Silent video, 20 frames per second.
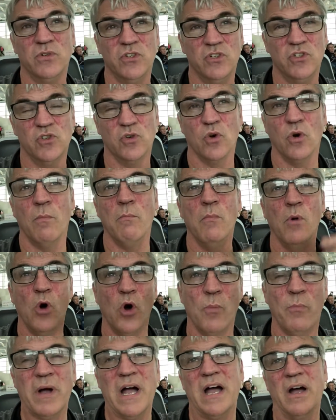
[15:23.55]
draw
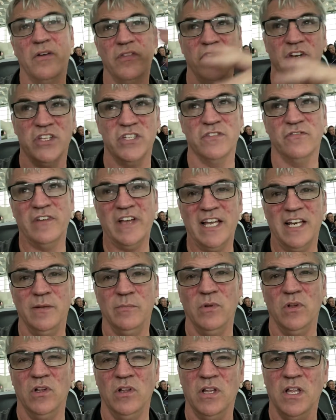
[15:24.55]
more power than is
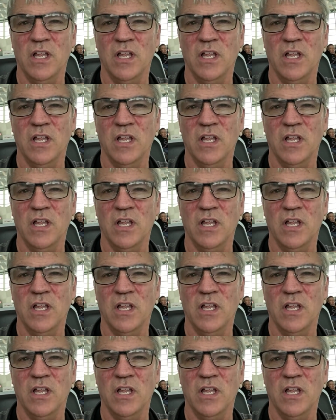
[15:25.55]
available,